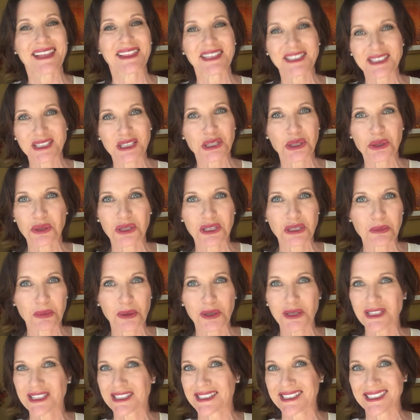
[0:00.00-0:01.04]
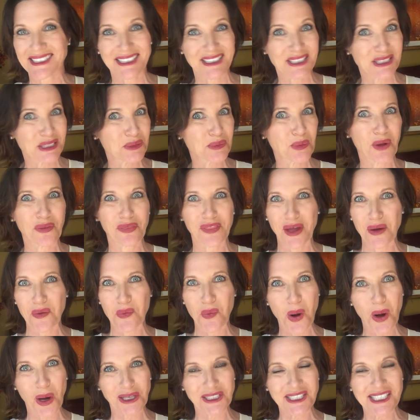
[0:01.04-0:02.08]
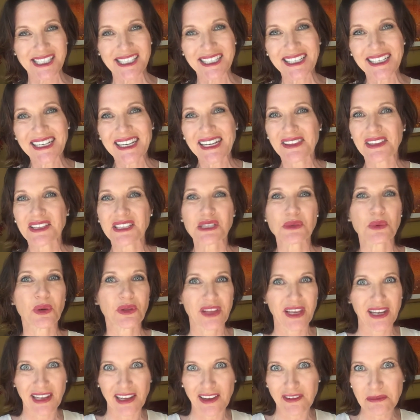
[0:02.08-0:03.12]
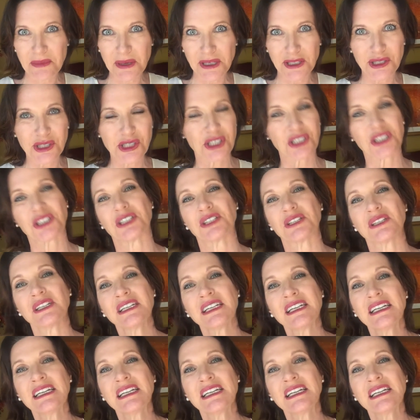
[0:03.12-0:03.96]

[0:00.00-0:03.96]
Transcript: this is who this person is, this is what they want, this is what they'd love me to do.